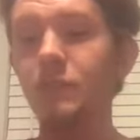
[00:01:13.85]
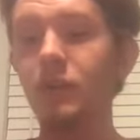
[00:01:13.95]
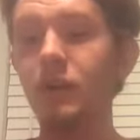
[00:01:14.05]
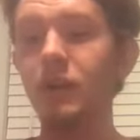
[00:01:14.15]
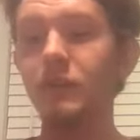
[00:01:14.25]

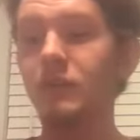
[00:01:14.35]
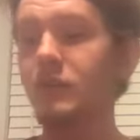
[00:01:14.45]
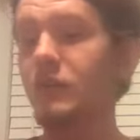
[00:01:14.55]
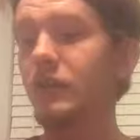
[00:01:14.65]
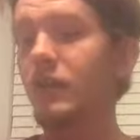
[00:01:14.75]
But
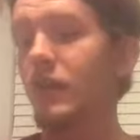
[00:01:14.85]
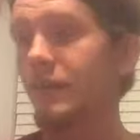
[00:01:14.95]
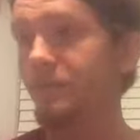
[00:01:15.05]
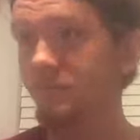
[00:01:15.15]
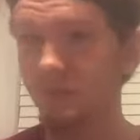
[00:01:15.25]

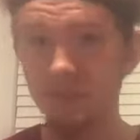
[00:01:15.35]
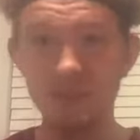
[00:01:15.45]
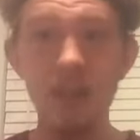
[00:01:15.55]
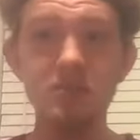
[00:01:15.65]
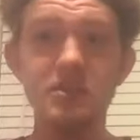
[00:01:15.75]

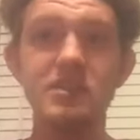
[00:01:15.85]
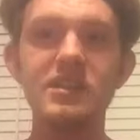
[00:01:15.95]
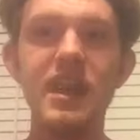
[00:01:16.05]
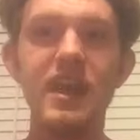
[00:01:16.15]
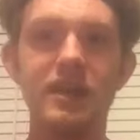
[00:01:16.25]
sounds
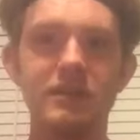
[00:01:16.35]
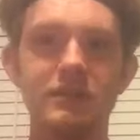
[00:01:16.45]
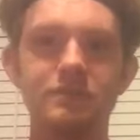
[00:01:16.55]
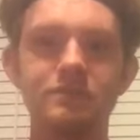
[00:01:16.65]
stacked.